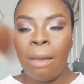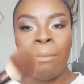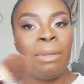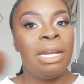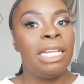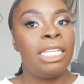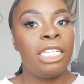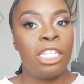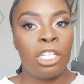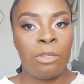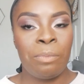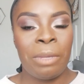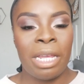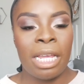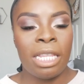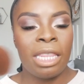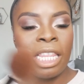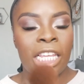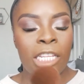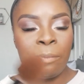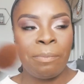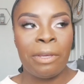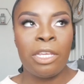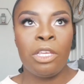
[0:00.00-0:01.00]
But this is just me.
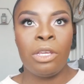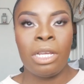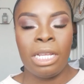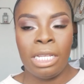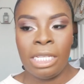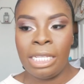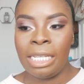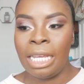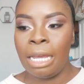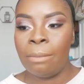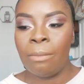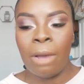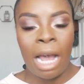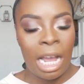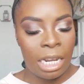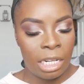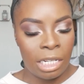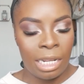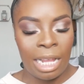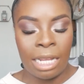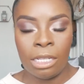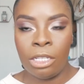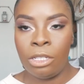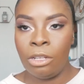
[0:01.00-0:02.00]
This bit you can skip. I
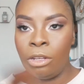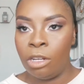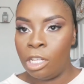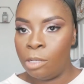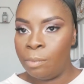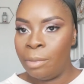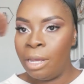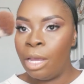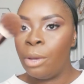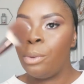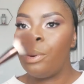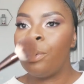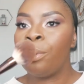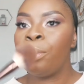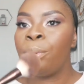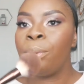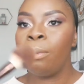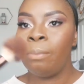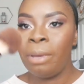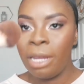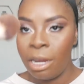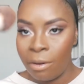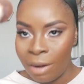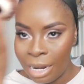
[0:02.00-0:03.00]
just like to do this bit.
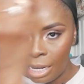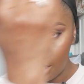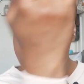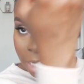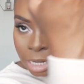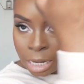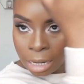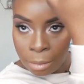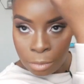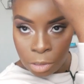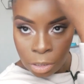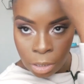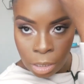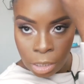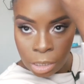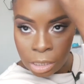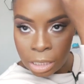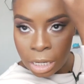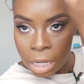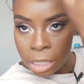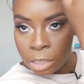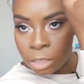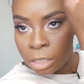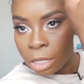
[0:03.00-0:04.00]
Bigger end, and then I'm just going to
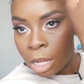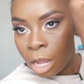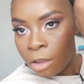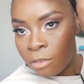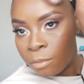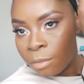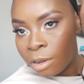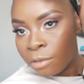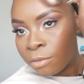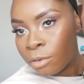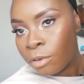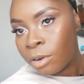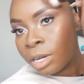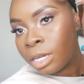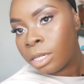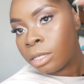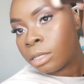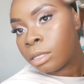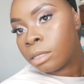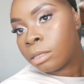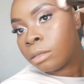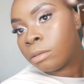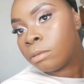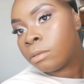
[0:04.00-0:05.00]
dust over my
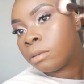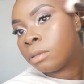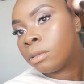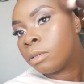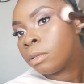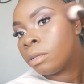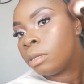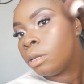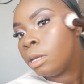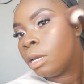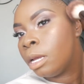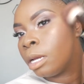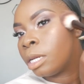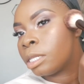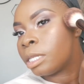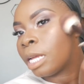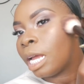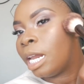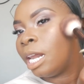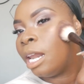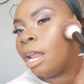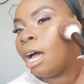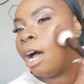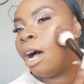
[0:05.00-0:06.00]
forehead. Because
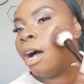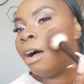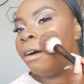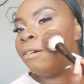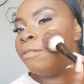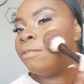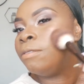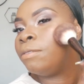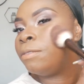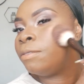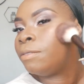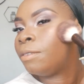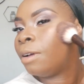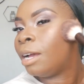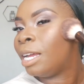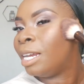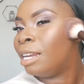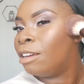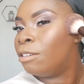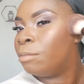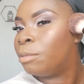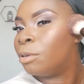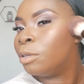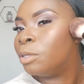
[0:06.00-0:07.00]
I love
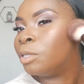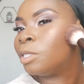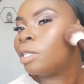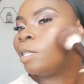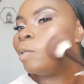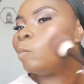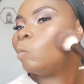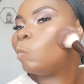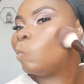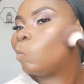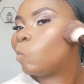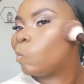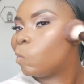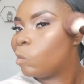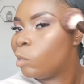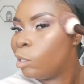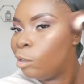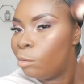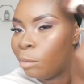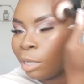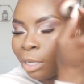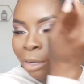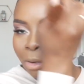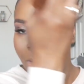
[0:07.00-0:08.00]
bronzer.
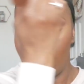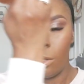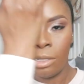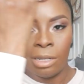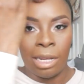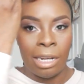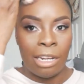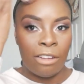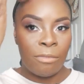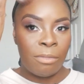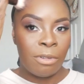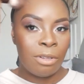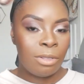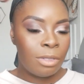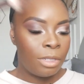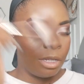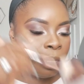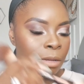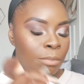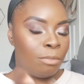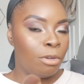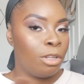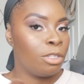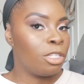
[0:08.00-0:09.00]
Oh my God, I love
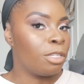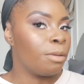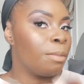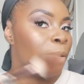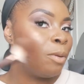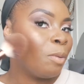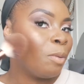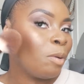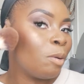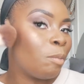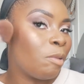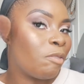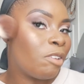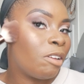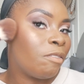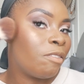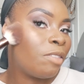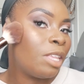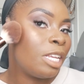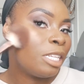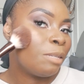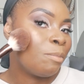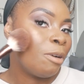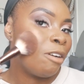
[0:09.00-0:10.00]
bronzer. Bronzer is probably one of my favorite
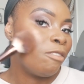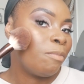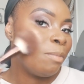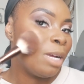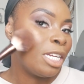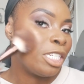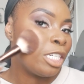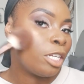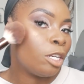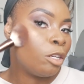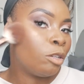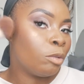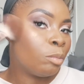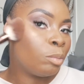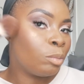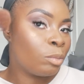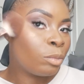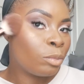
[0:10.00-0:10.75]
things apart from eyeshadow.